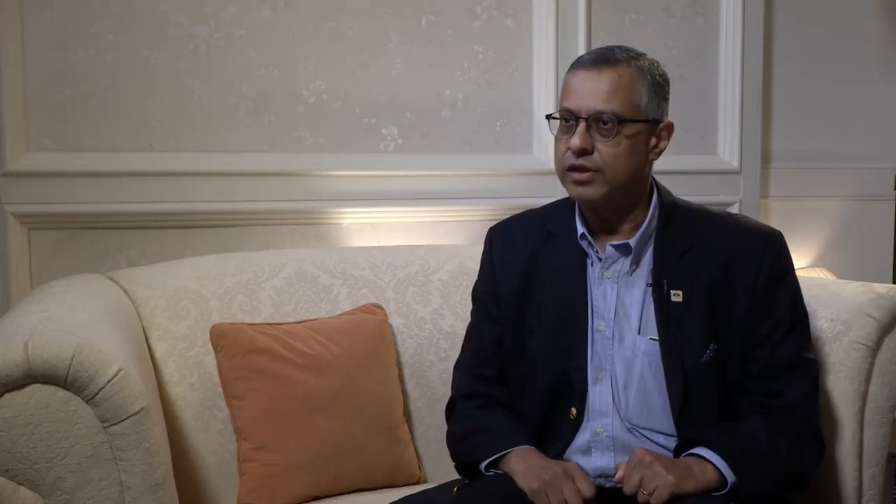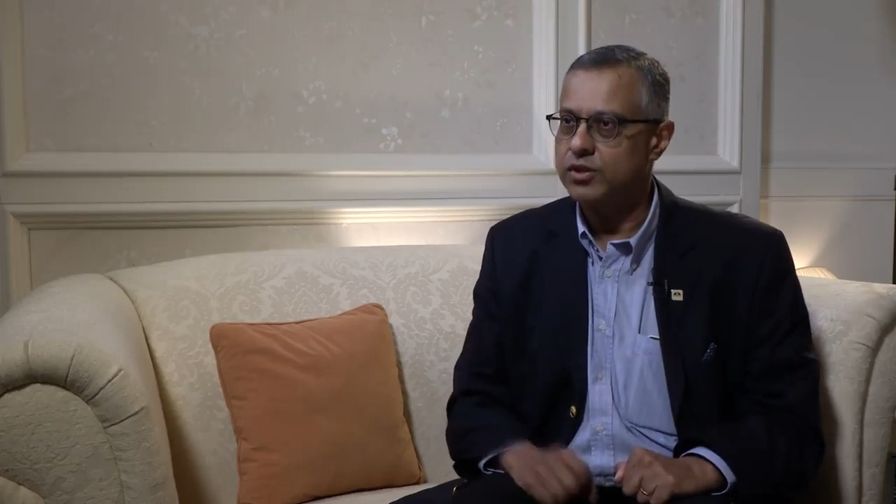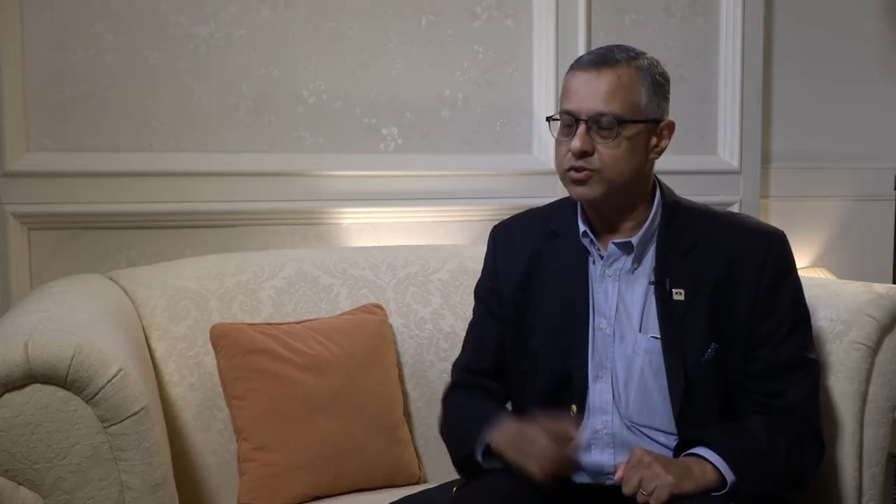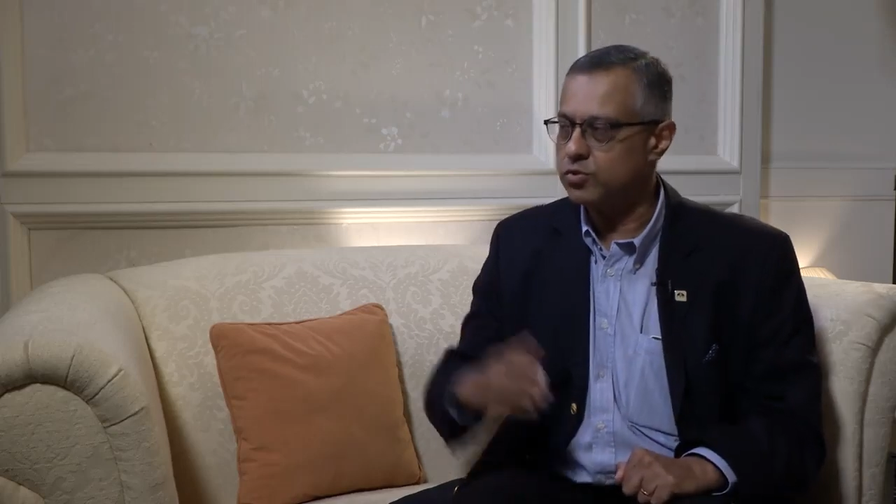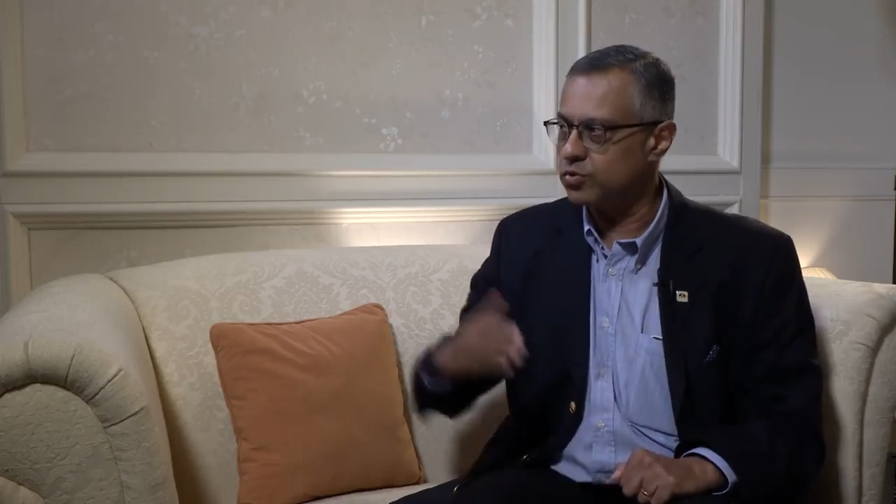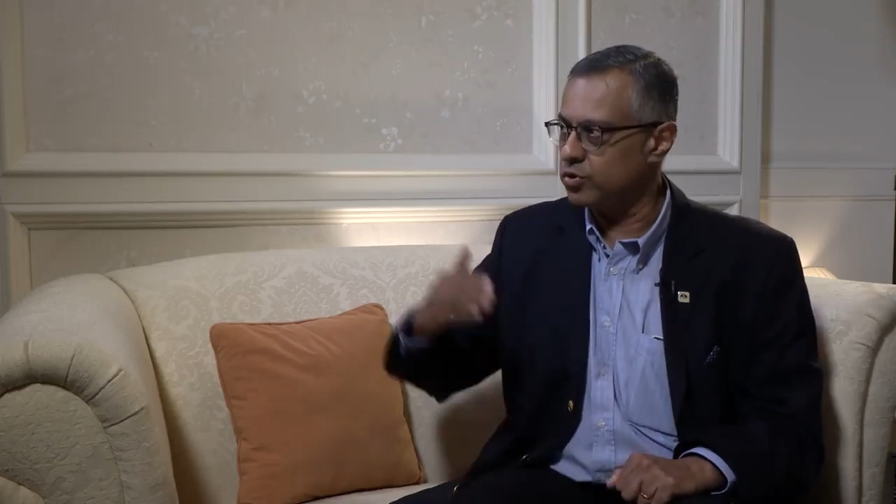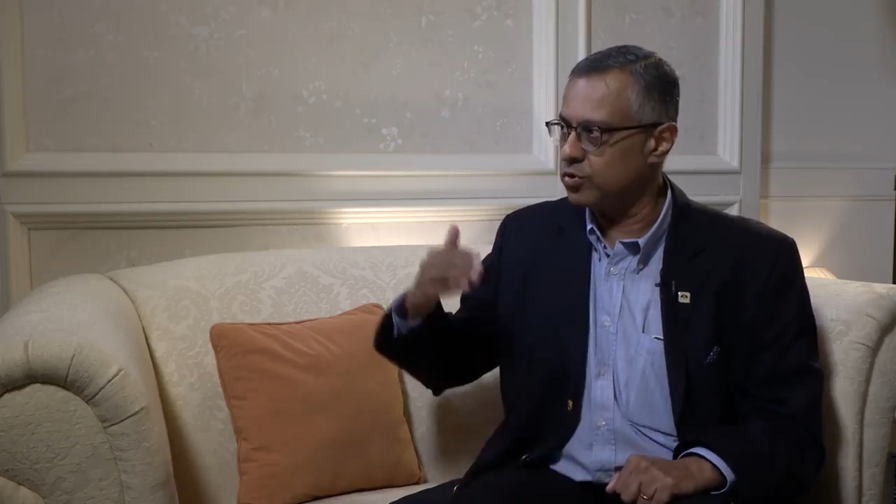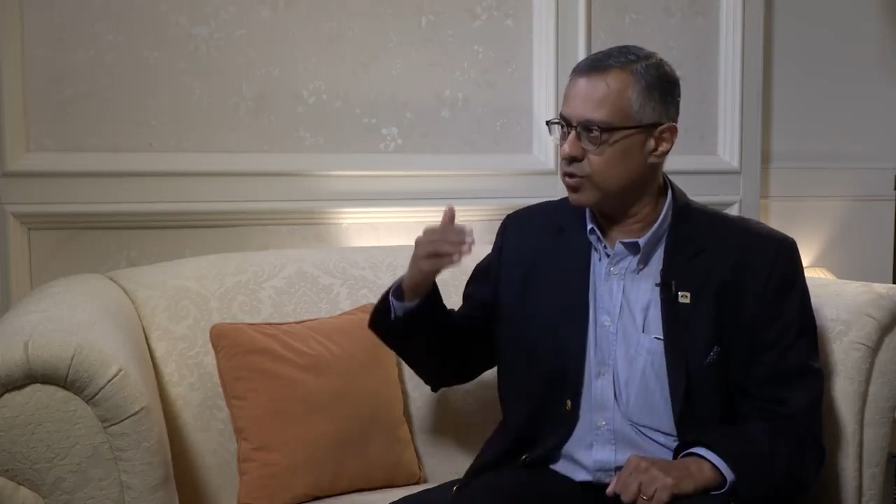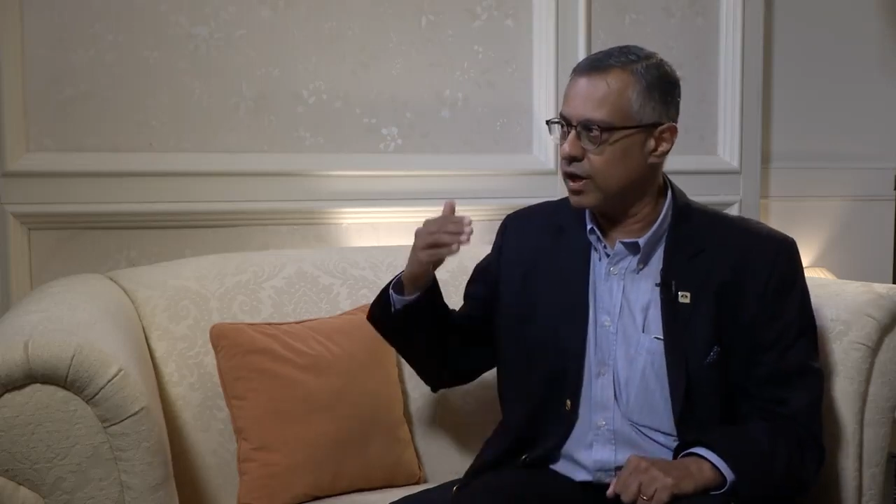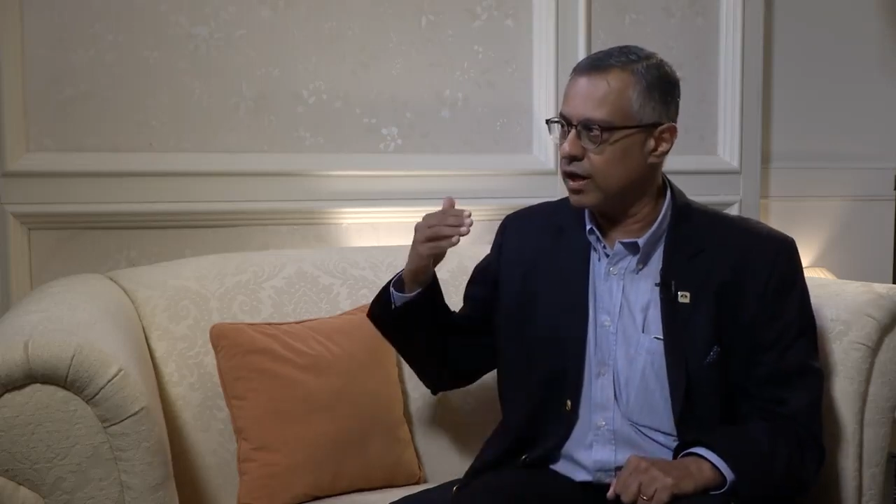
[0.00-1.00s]
And so
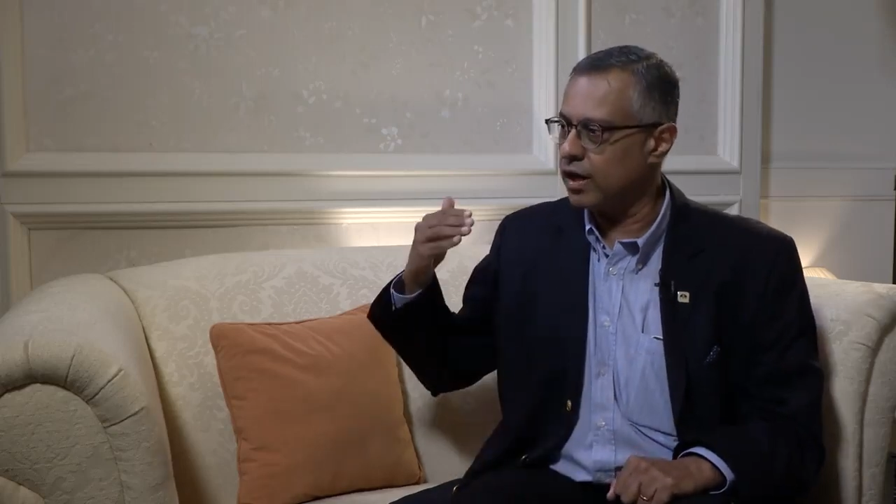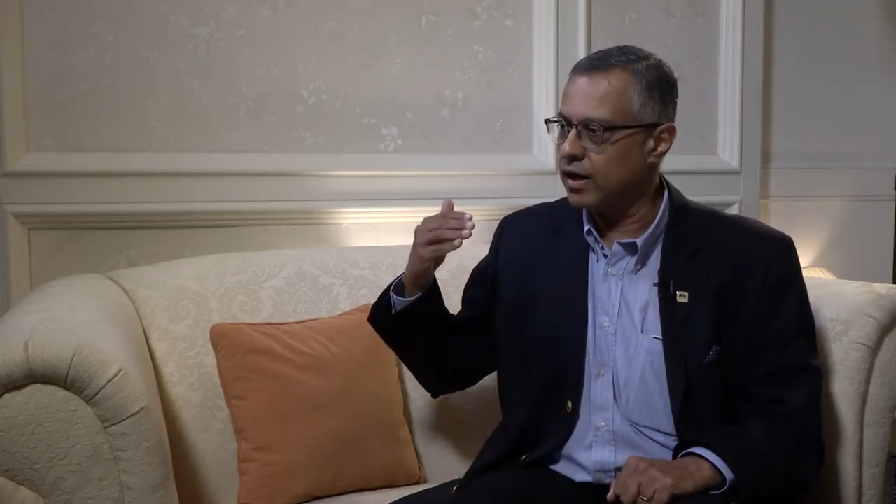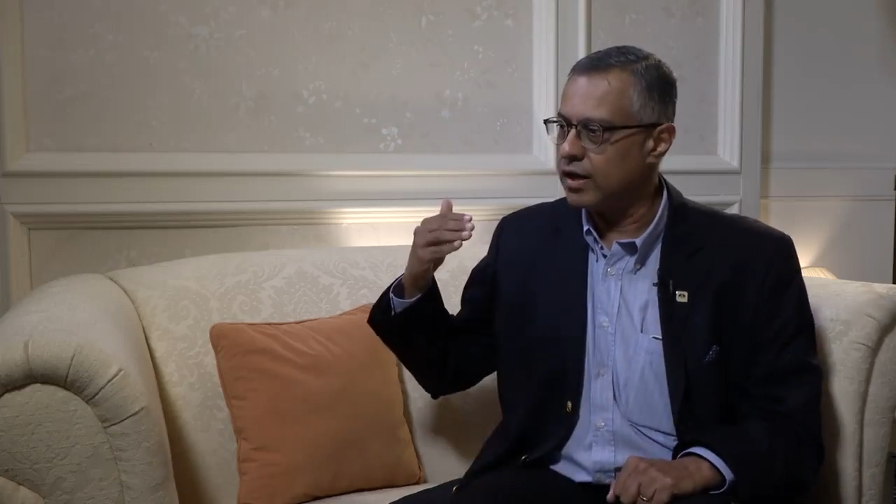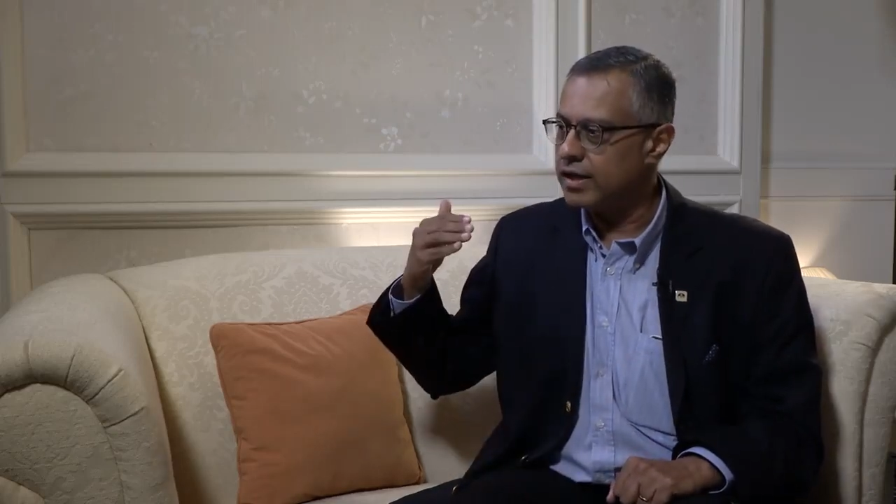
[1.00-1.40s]
you are